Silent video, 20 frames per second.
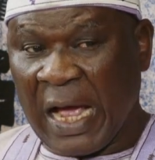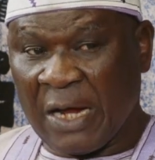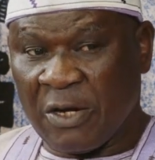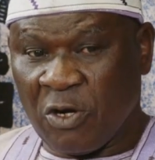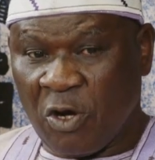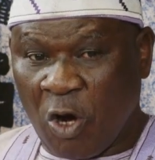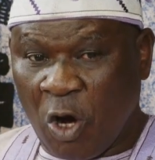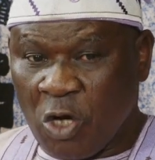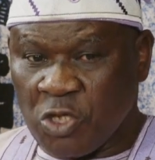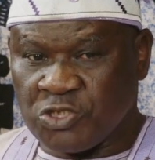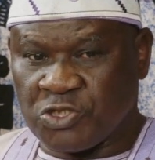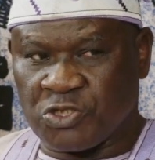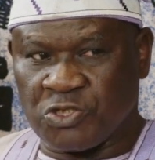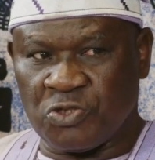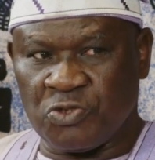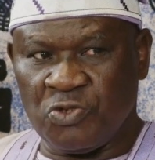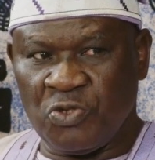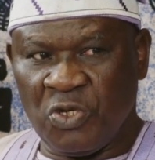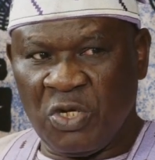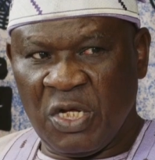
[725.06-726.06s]
and
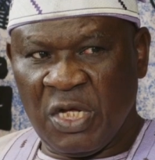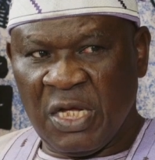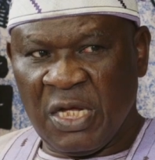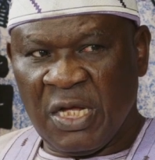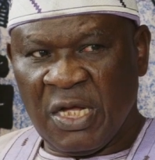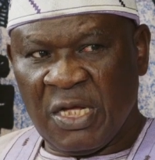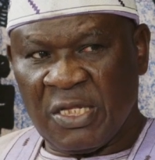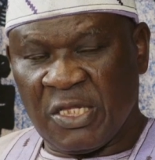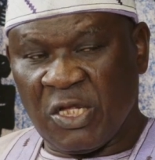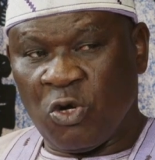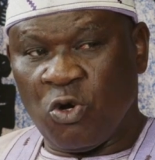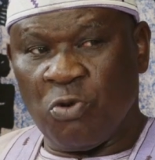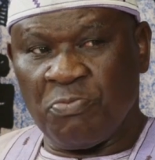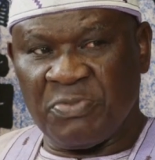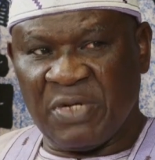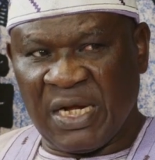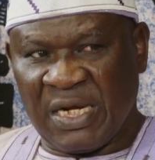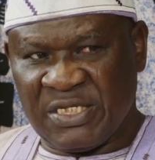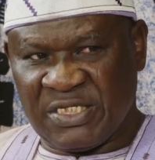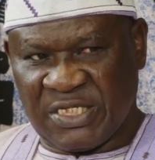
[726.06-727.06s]
also the
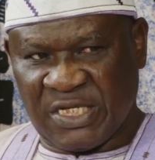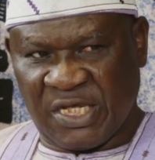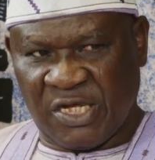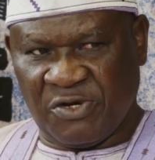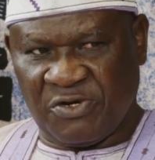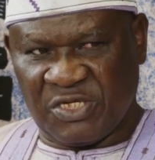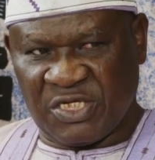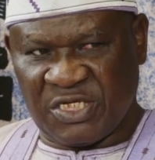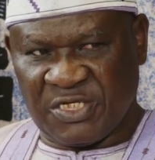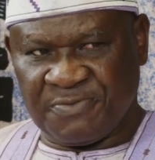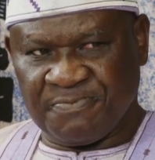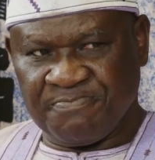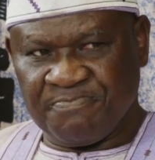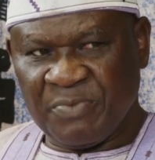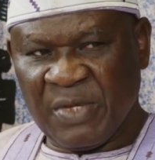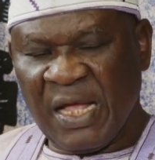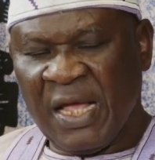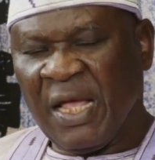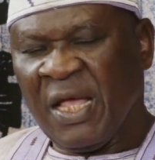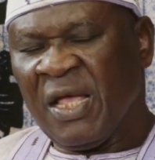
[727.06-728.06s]
Homeland Security.
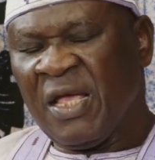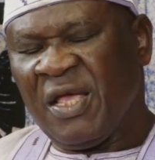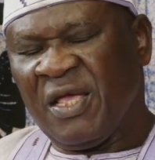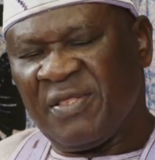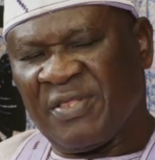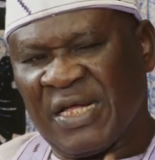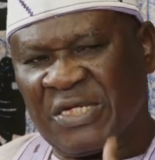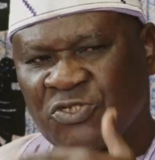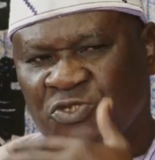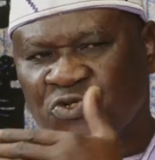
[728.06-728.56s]
Either